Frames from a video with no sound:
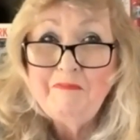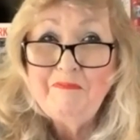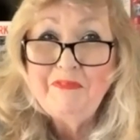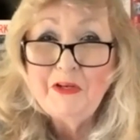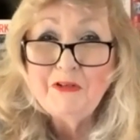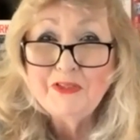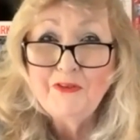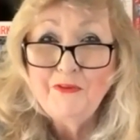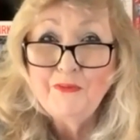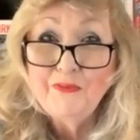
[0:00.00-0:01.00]
Those
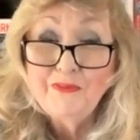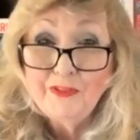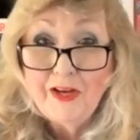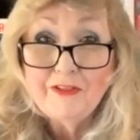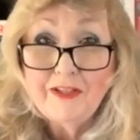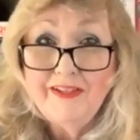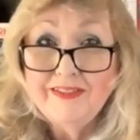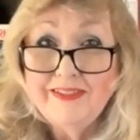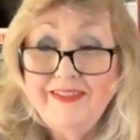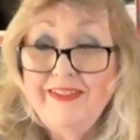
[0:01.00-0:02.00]
who love
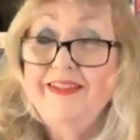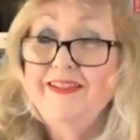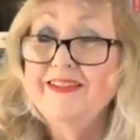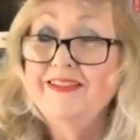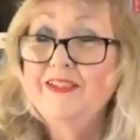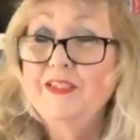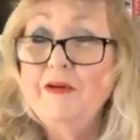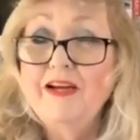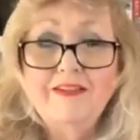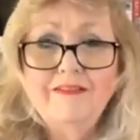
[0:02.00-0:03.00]
Clancy
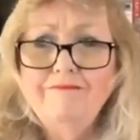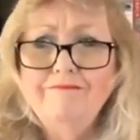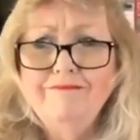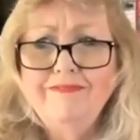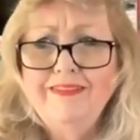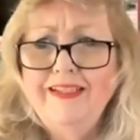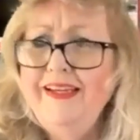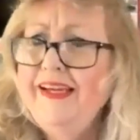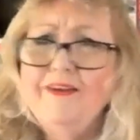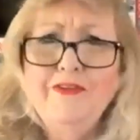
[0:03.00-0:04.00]
suspect that
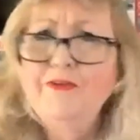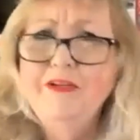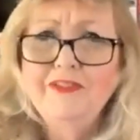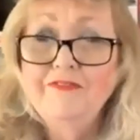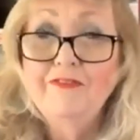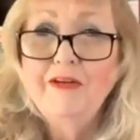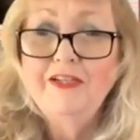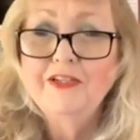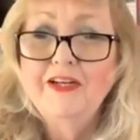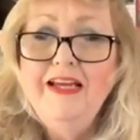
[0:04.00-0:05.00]
he had too much
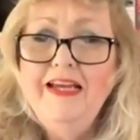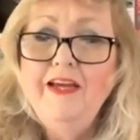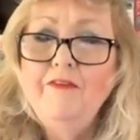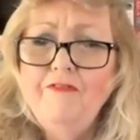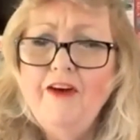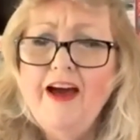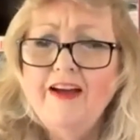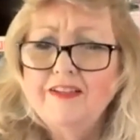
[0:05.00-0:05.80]
information. In fact,